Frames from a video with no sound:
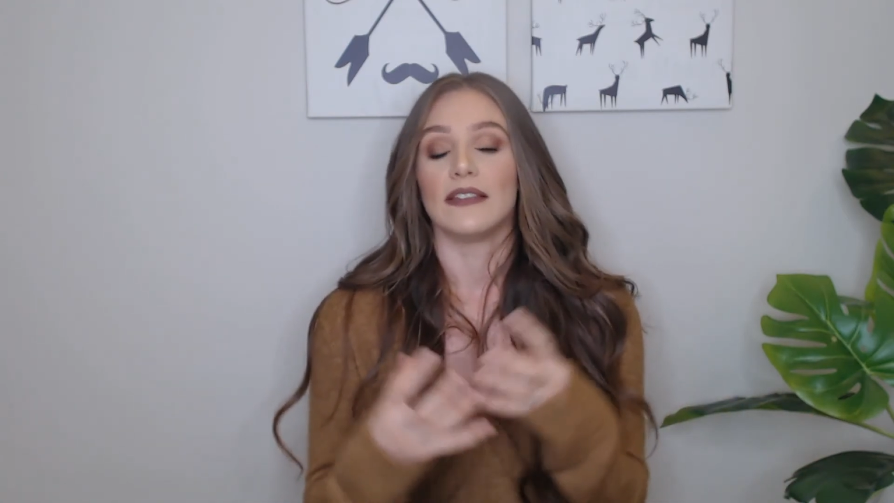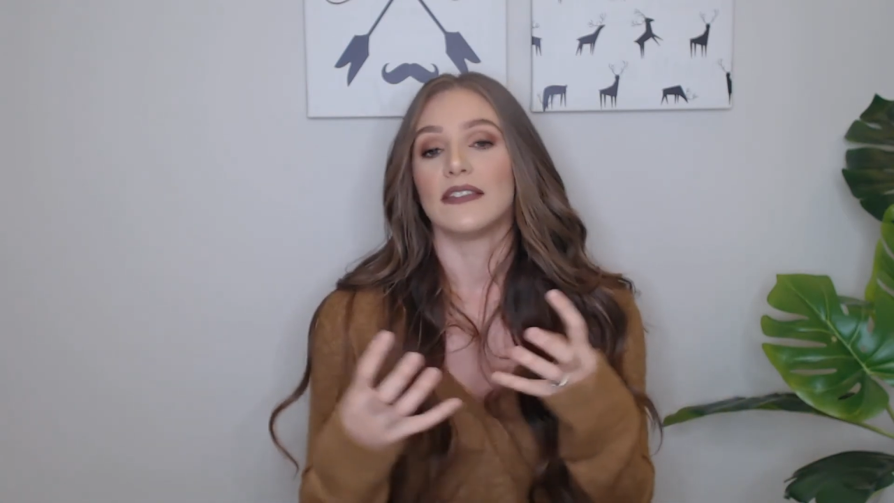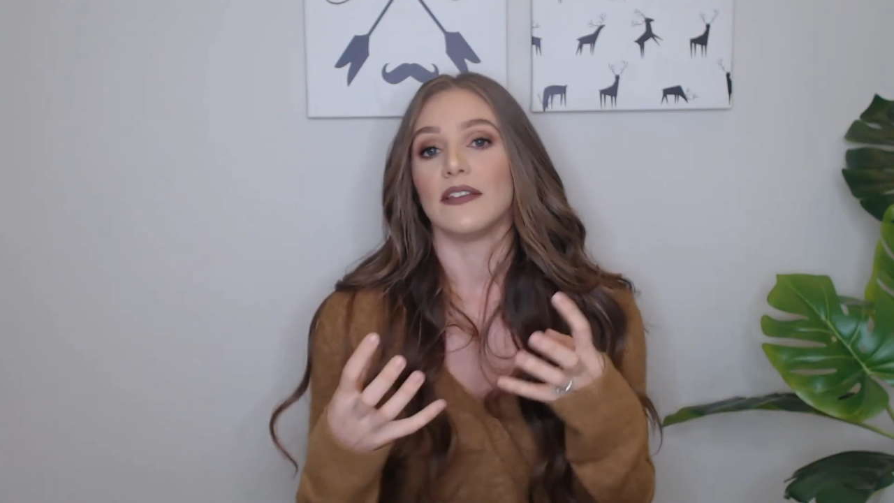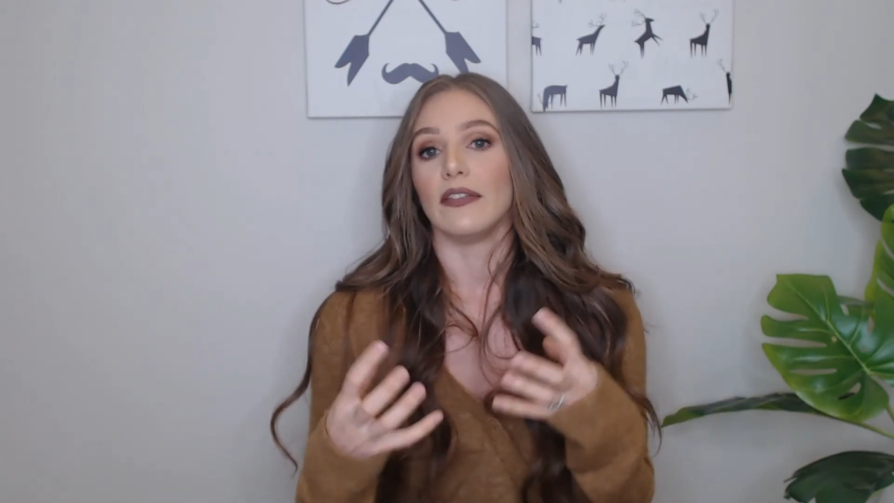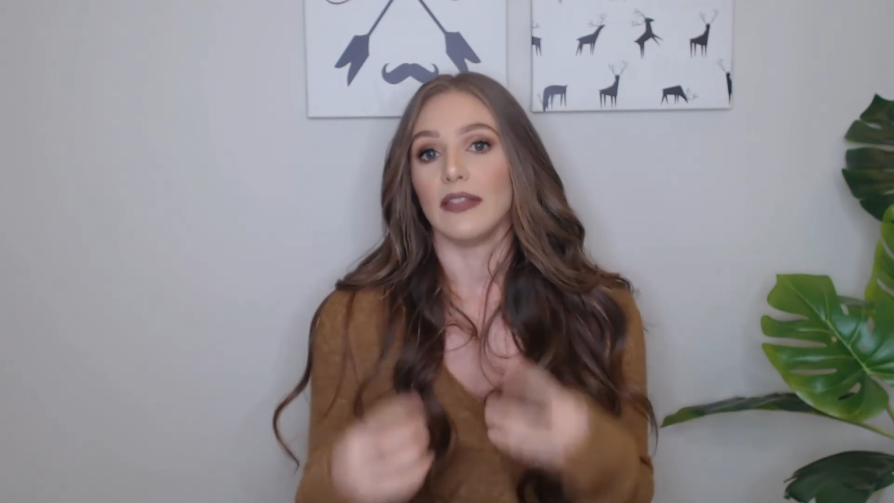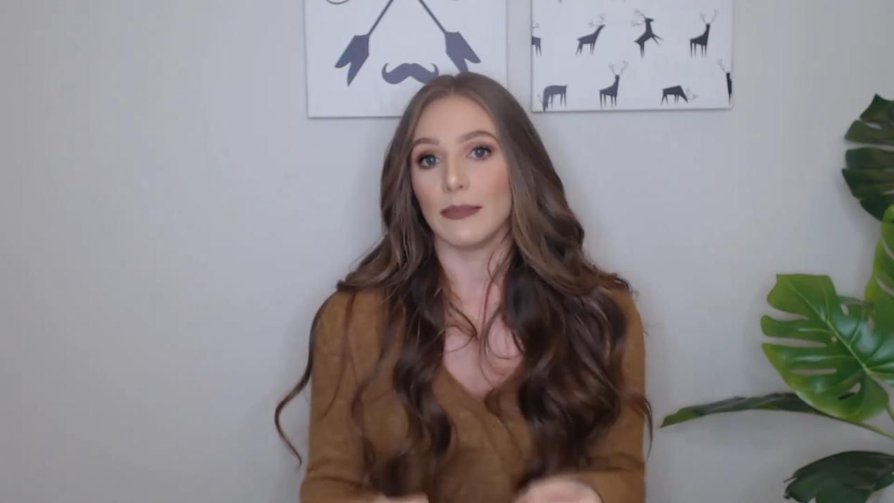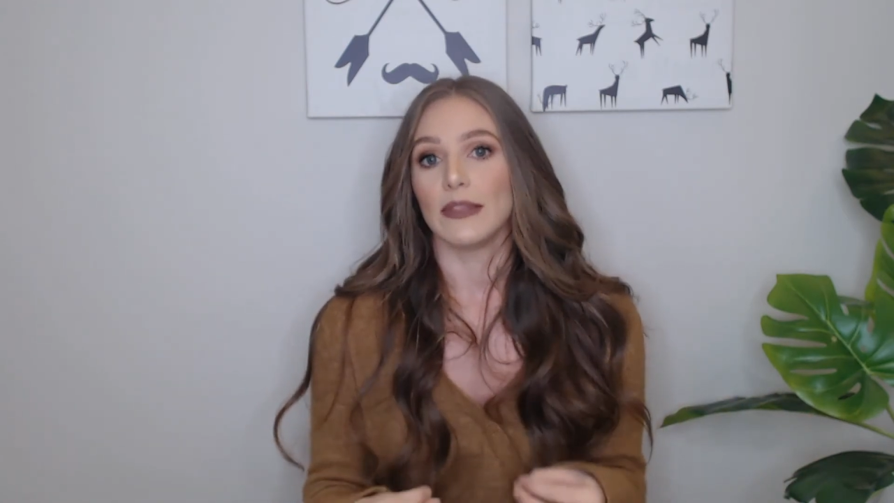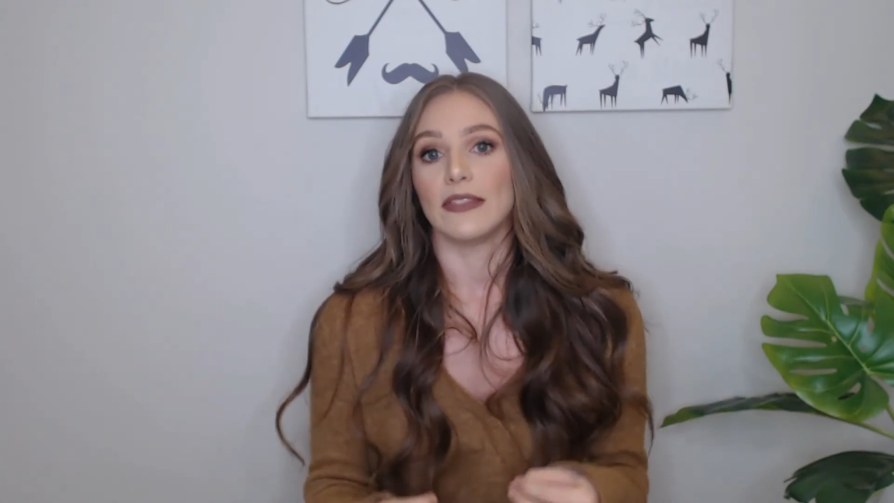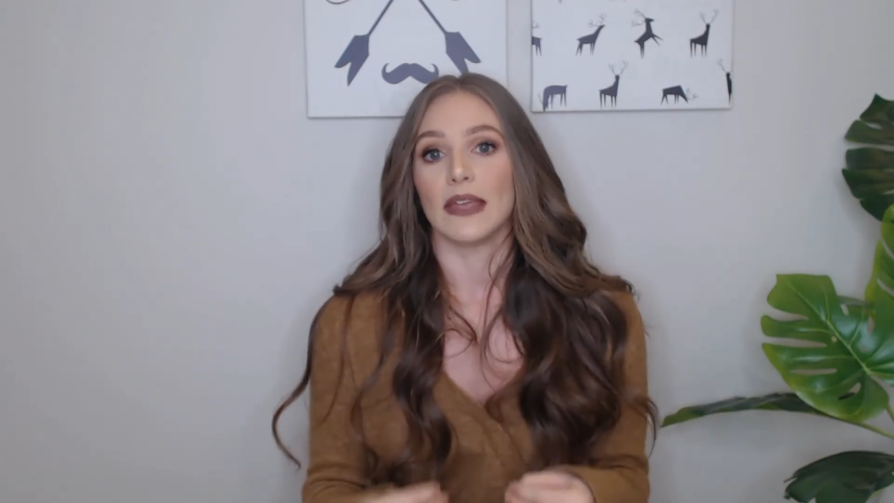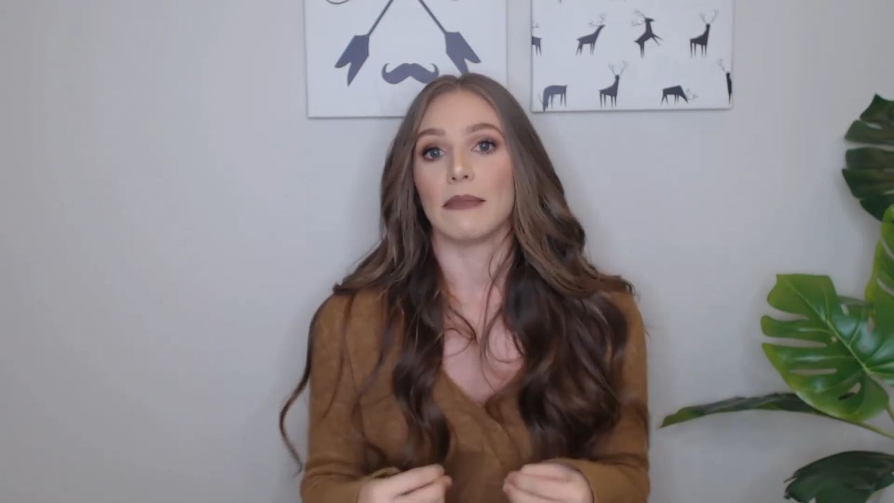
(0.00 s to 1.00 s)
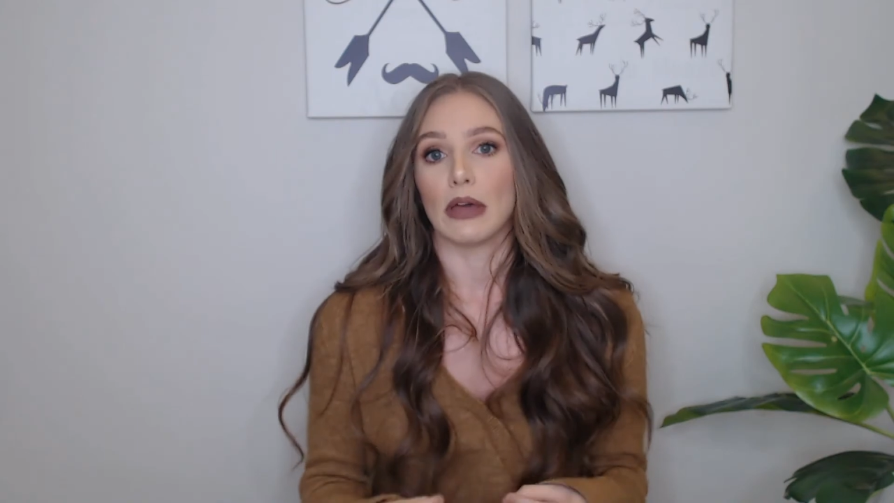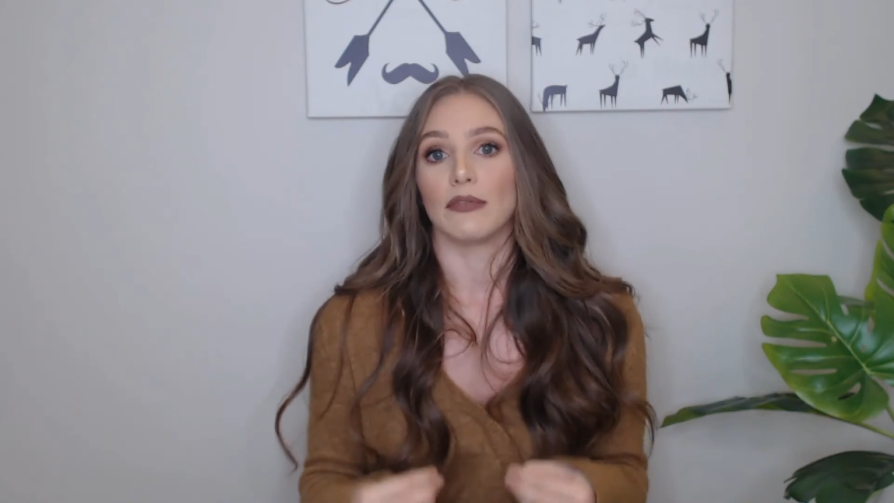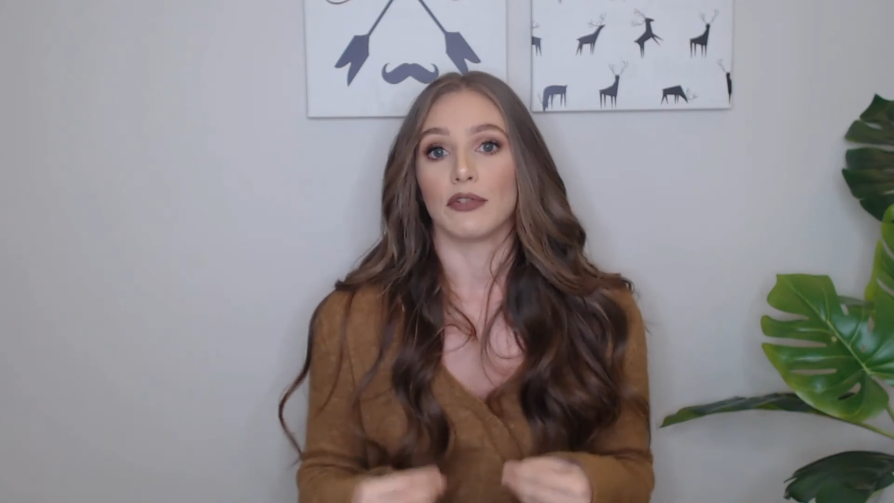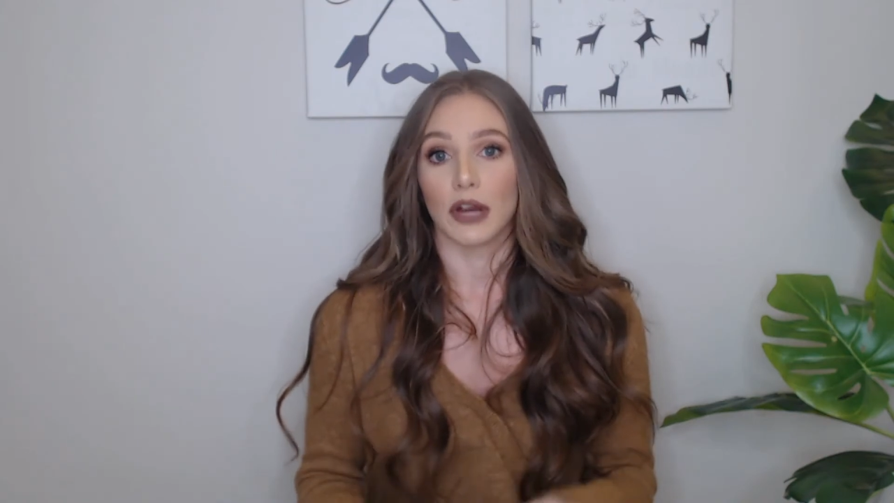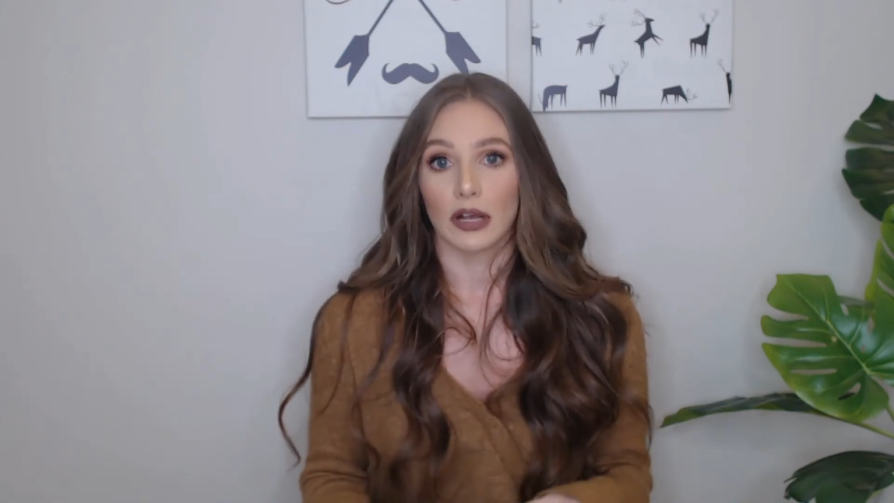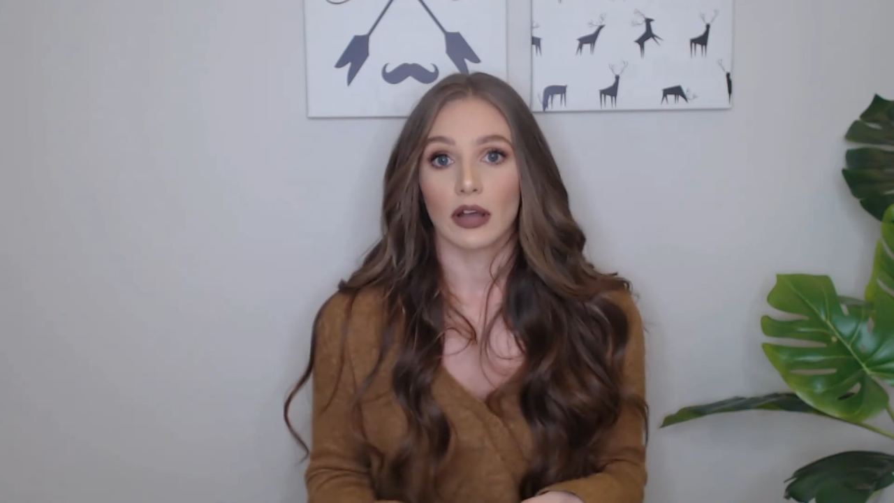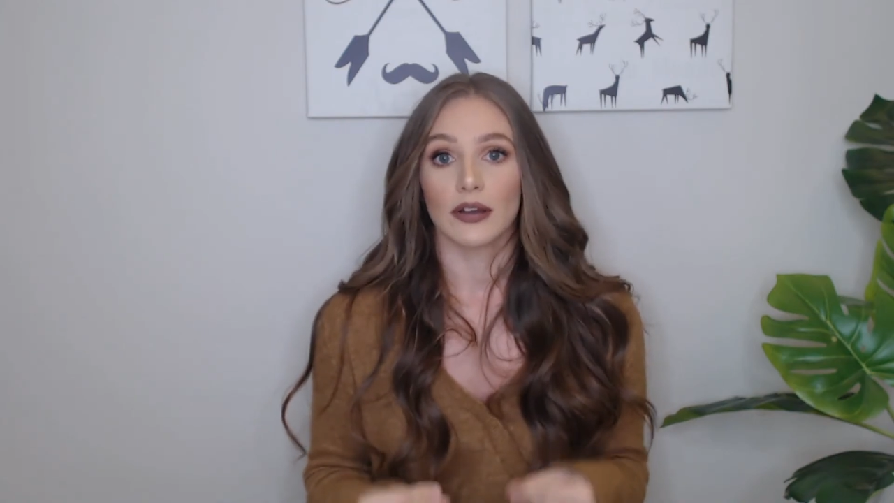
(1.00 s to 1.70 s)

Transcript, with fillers: is to limit the amount of credit